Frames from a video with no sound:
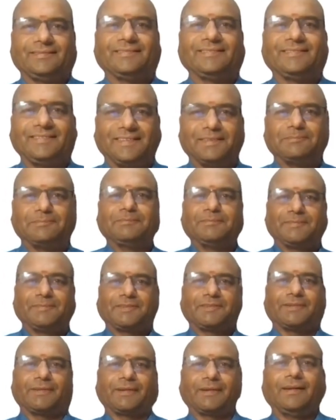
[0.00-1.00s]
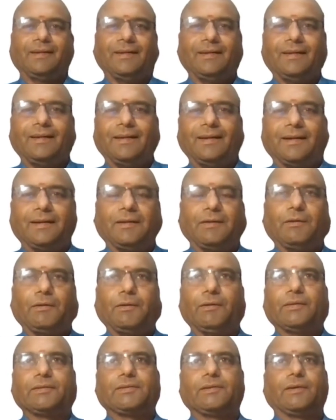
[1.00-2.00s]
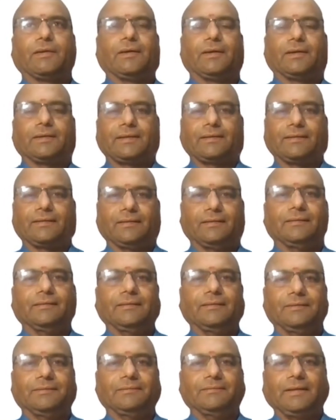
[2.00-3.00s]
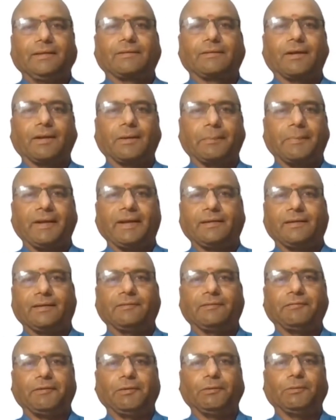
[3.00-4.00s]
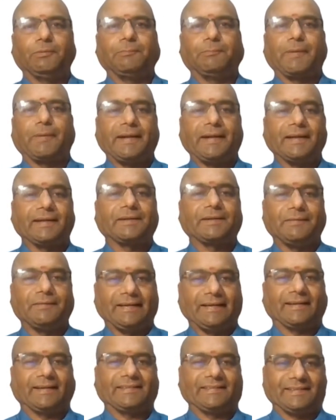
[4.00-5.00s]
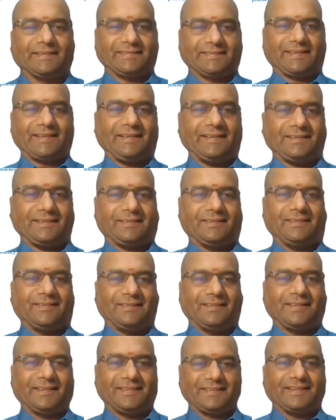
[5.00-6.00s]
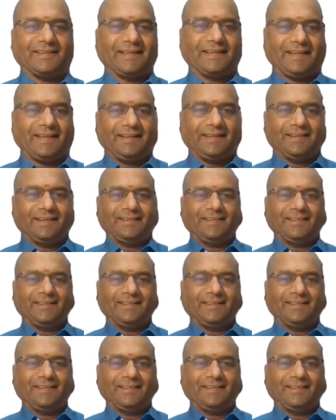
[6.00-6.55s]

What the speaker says: Yeah, sure. And you also got incorporated few predictive indexes, right? Recently.